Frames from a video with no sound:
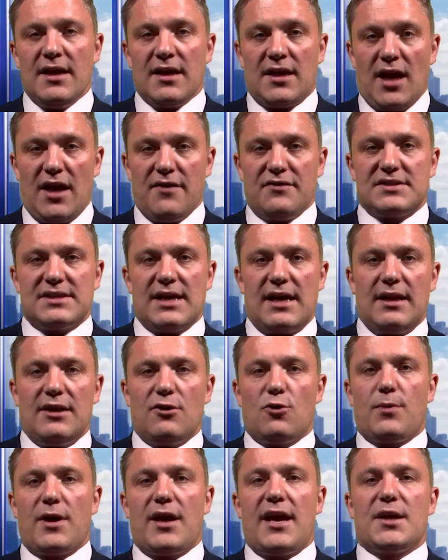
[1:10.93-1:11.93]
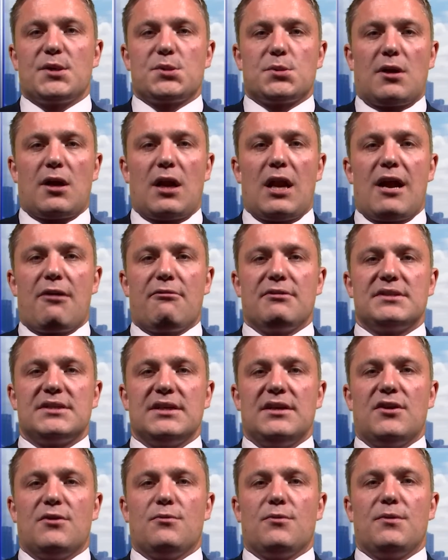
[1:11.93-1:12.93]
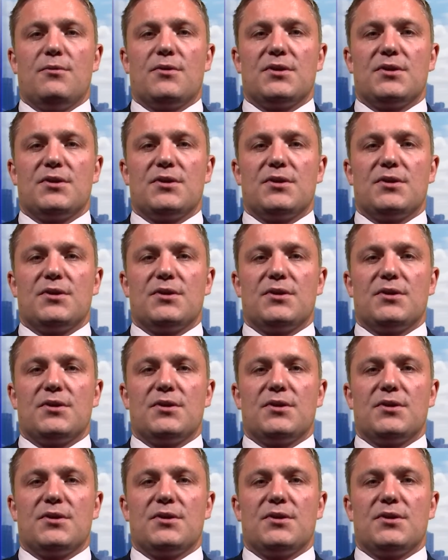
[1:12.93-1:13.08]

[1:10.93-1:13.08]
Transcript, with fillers: gave us that little bit extra clarity that we